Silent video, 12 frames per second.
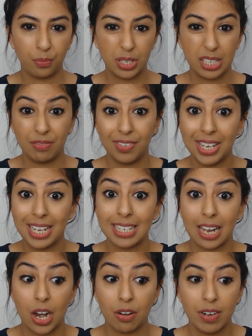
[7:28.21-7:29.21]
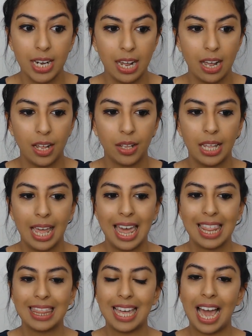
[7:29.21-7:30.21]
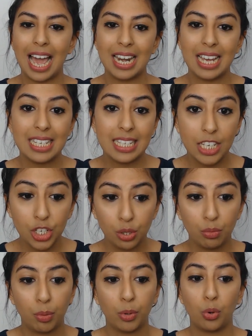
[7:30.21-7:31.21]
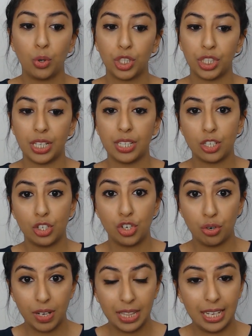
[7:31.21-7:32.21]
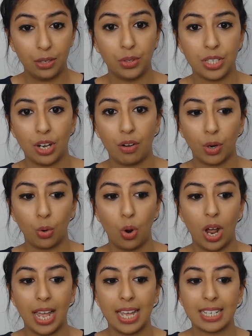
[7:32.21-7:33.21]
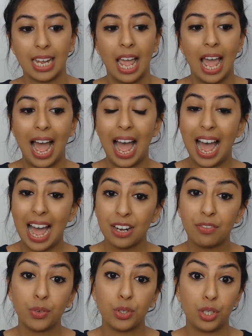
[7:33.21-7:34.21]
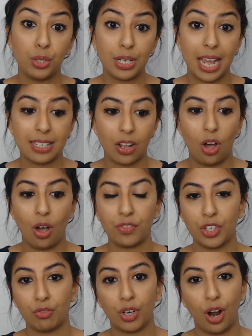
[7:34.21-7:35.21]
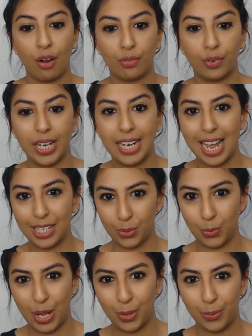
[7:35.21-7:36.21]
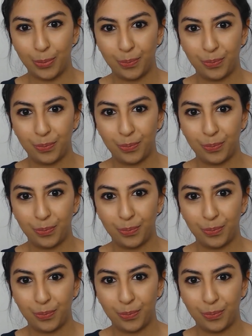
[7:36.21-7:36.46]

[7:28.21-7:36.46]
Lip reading: severe diarrhea, then additional precautions during the illness are required and for 2 days after recovery as well.